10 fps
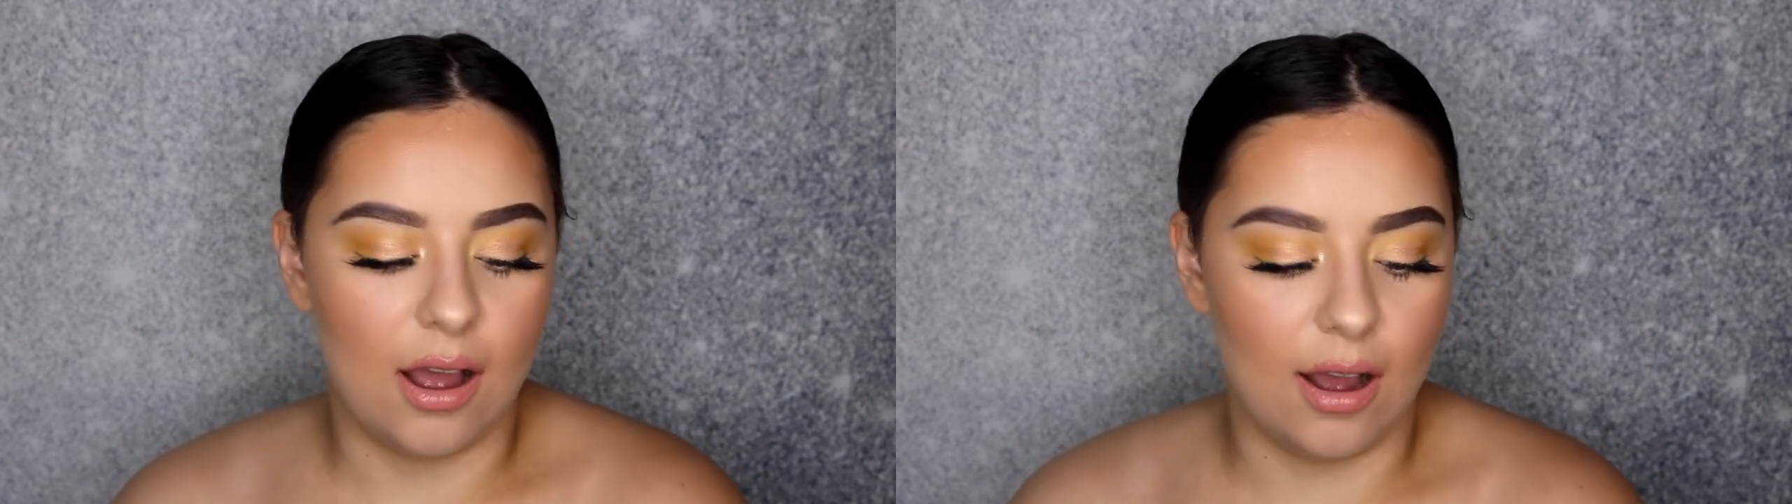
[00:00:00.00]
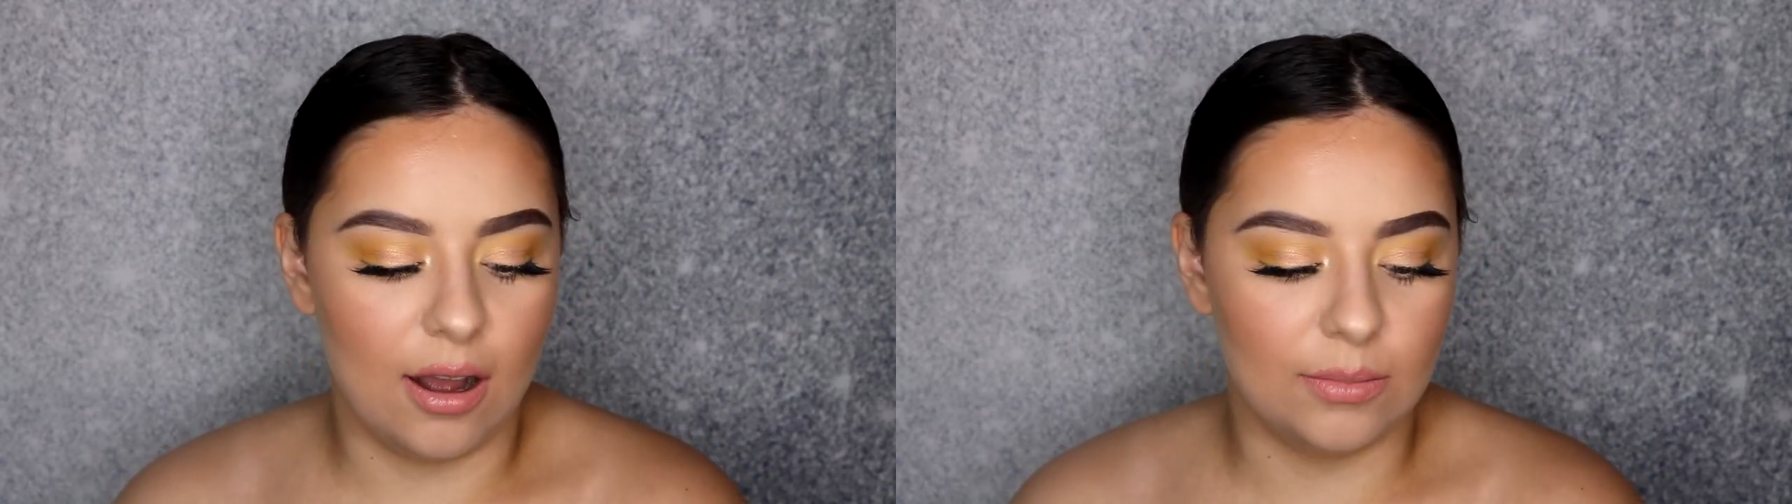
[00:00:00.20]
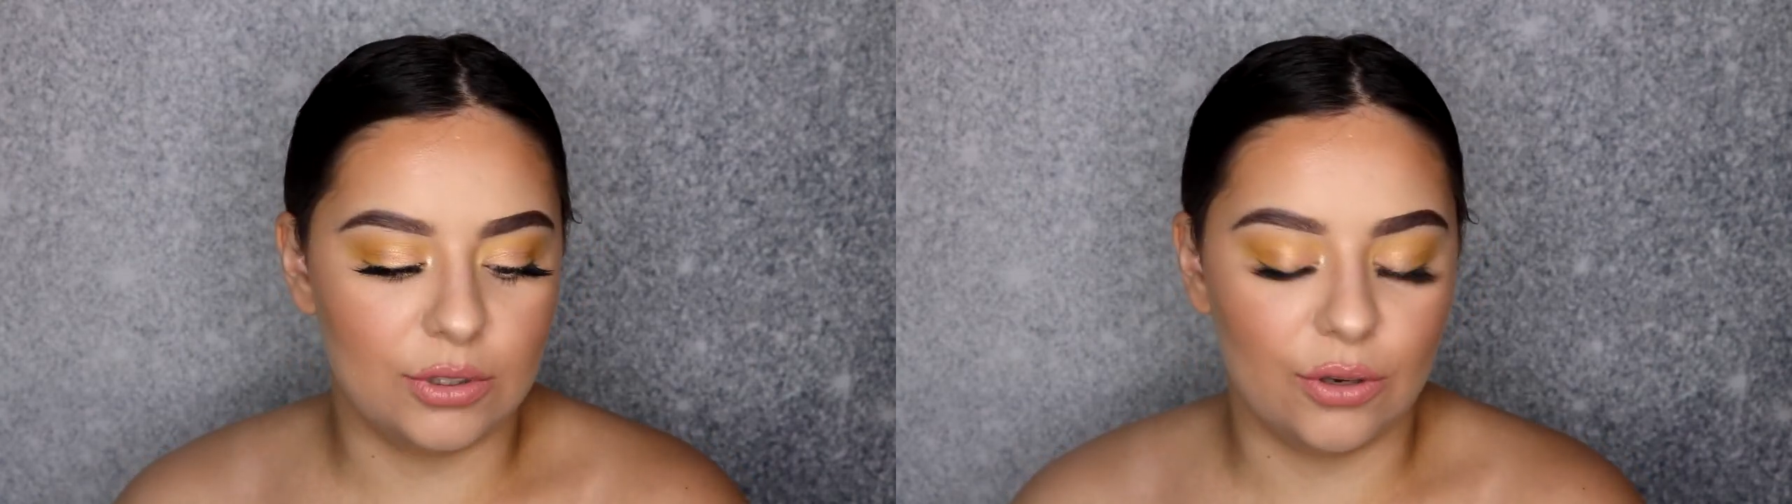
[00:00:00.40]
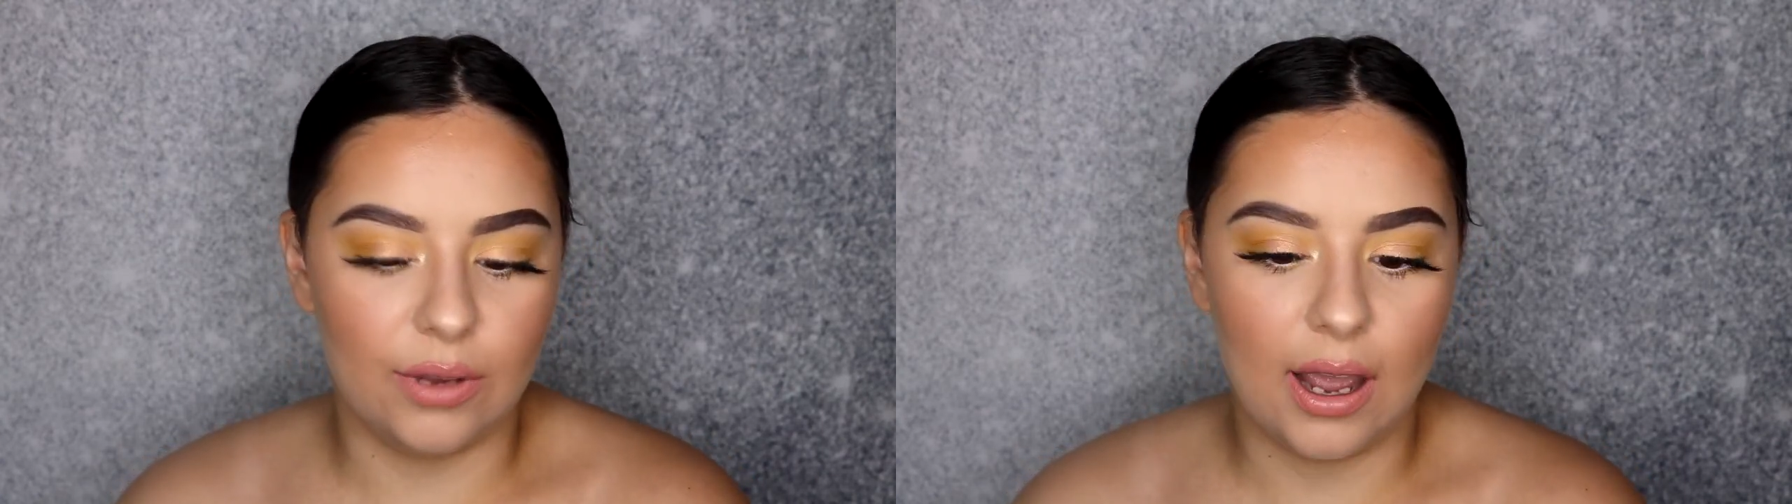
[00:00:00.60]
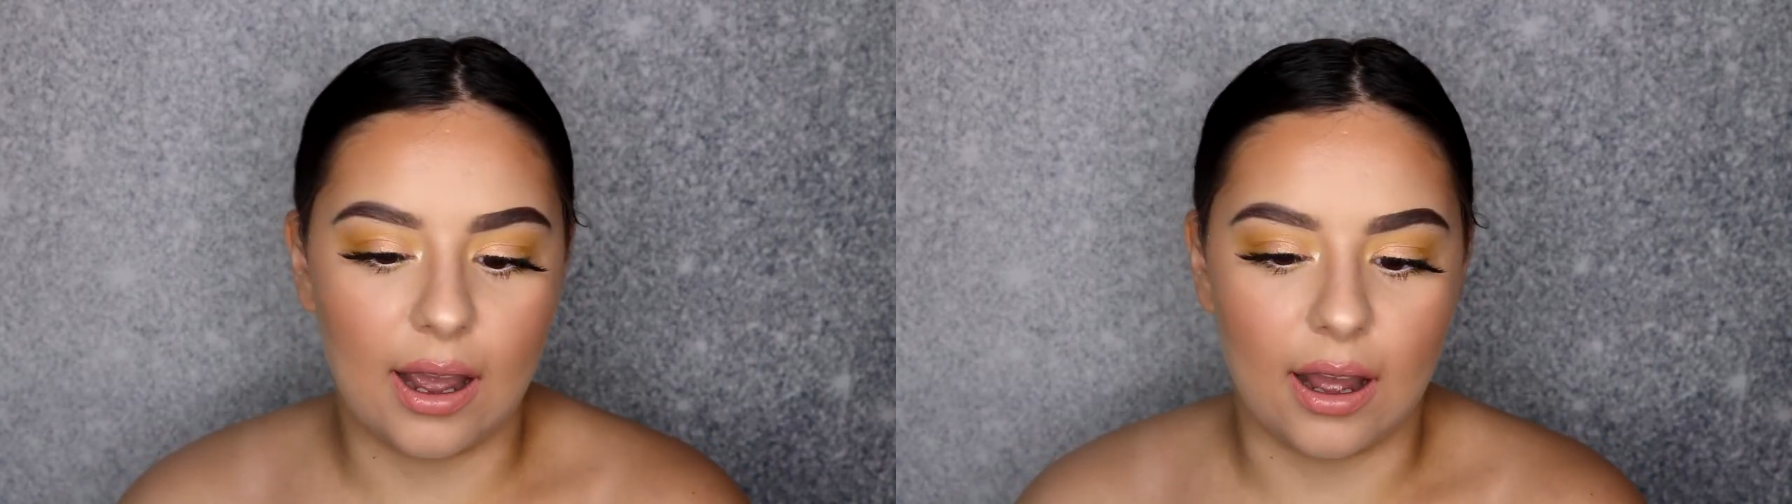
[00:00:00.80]
Um, so
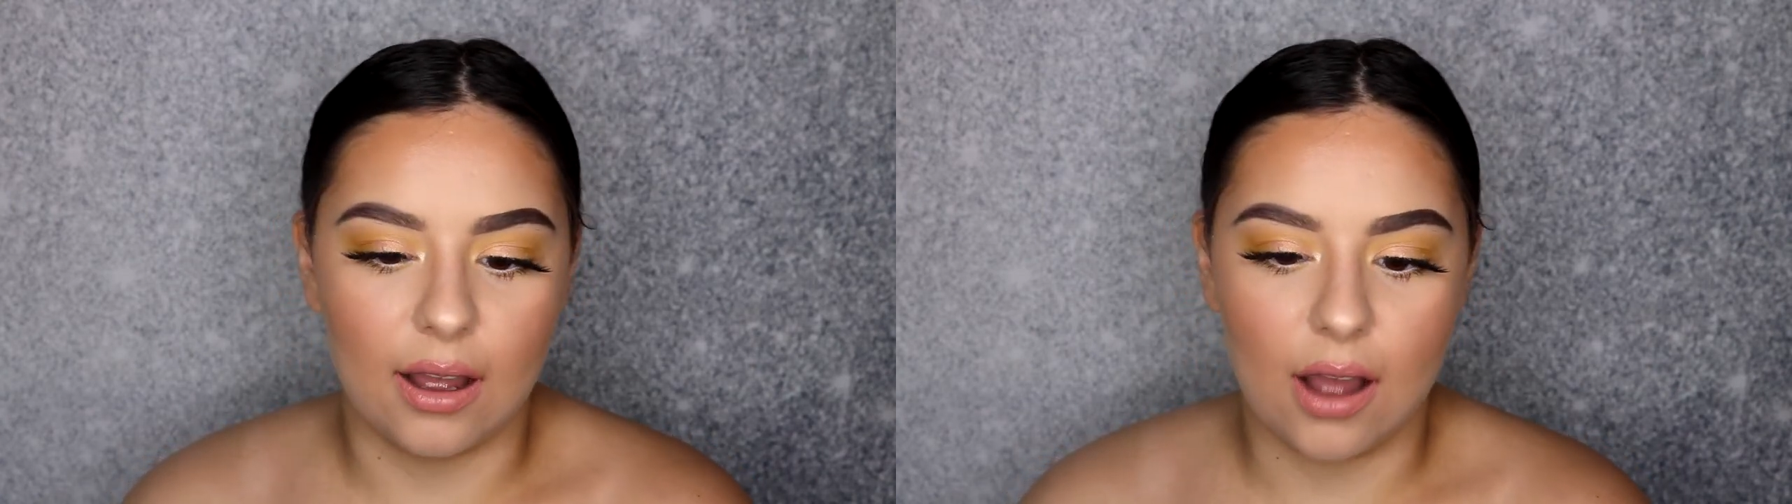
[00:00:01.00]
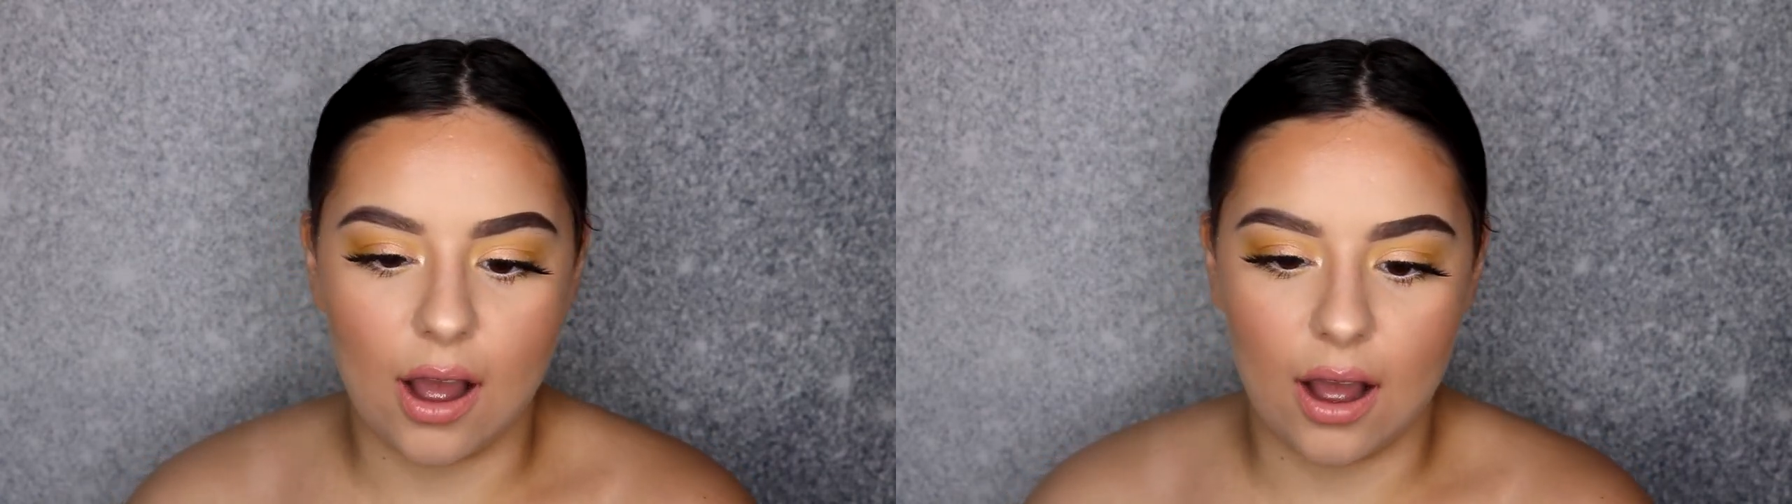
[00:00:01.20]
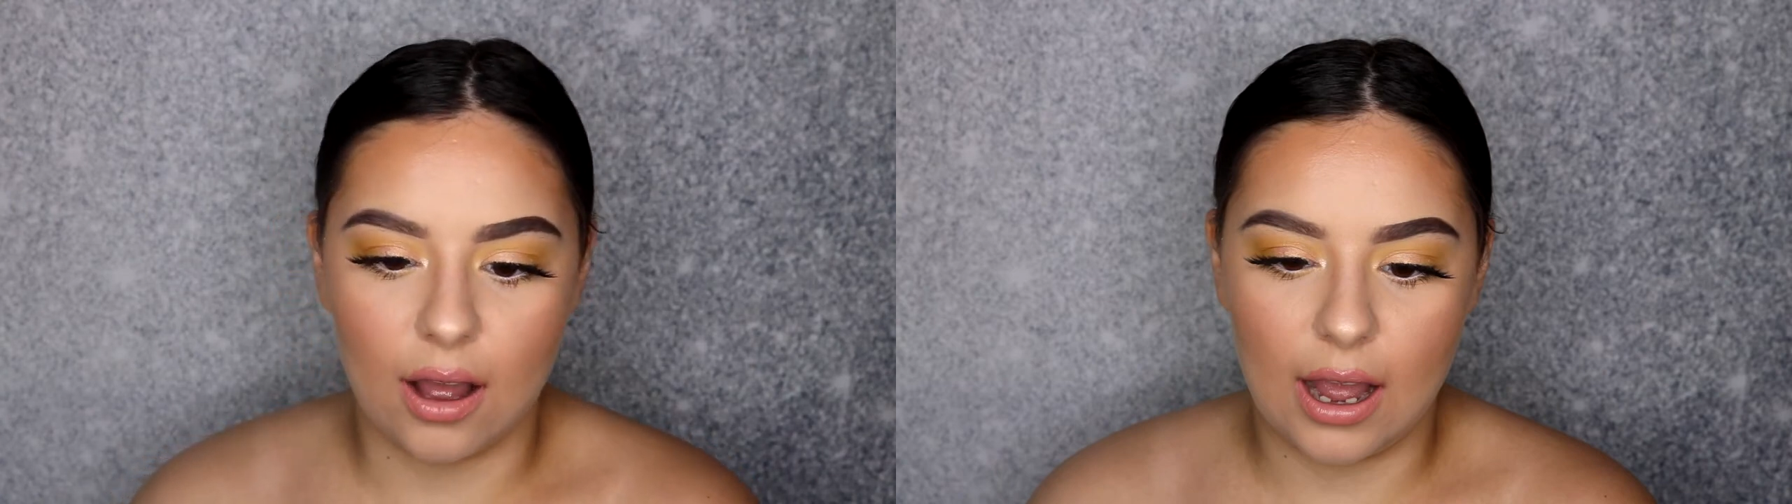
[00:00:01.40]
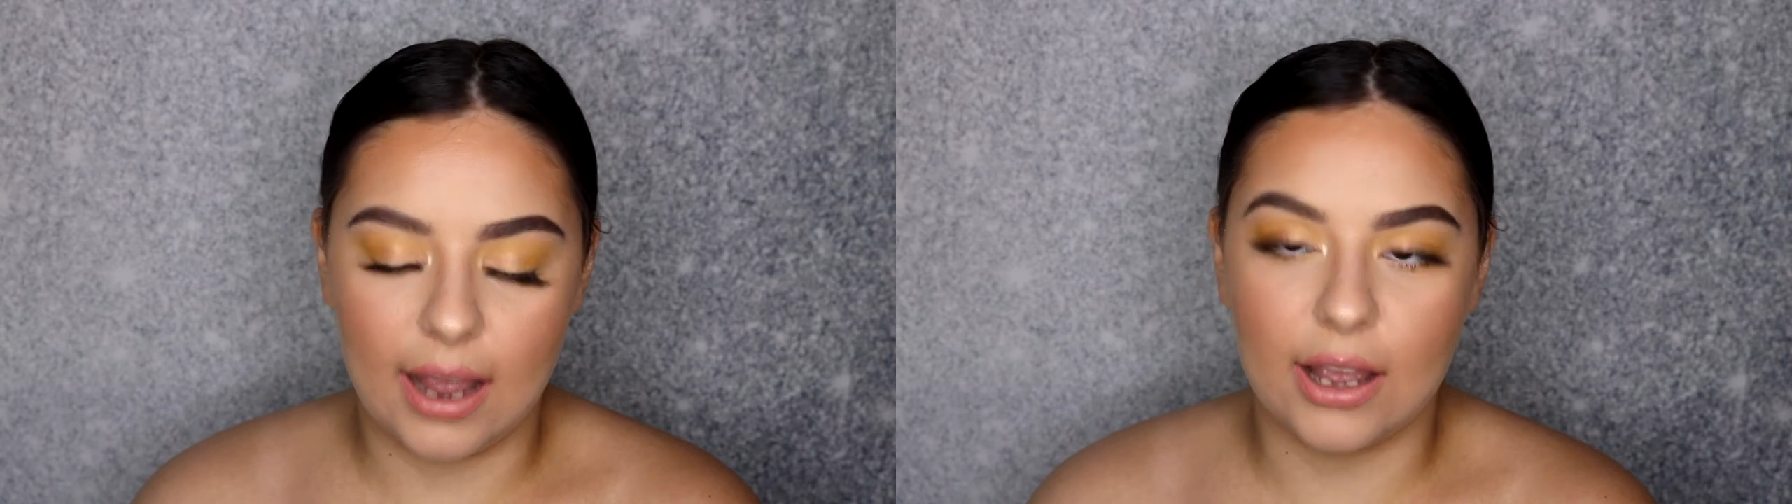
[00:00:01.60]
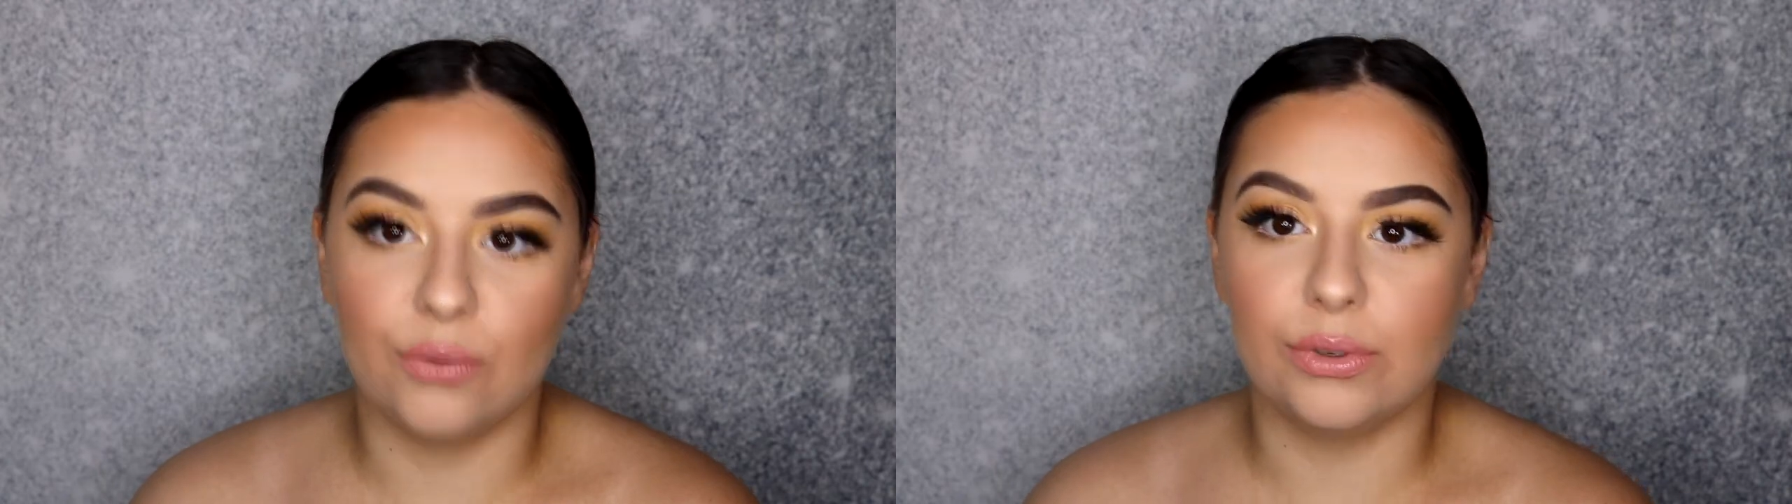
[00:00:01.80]
yeah. I